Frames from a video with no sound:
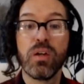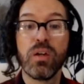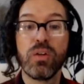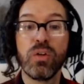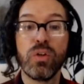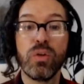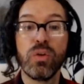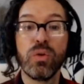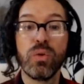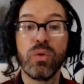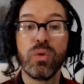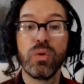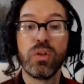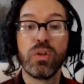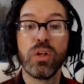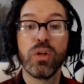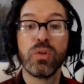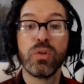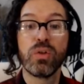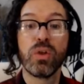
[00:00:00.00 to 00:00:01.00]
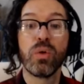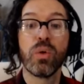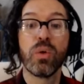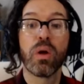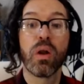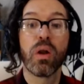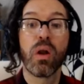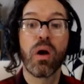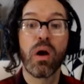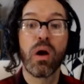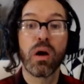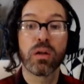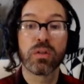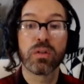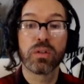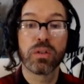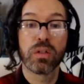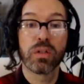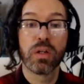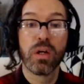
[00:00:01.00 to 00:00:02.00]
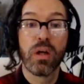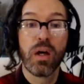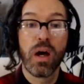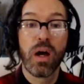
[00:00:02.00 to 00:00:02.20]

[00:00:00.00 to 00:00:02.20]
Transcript: to those who are lost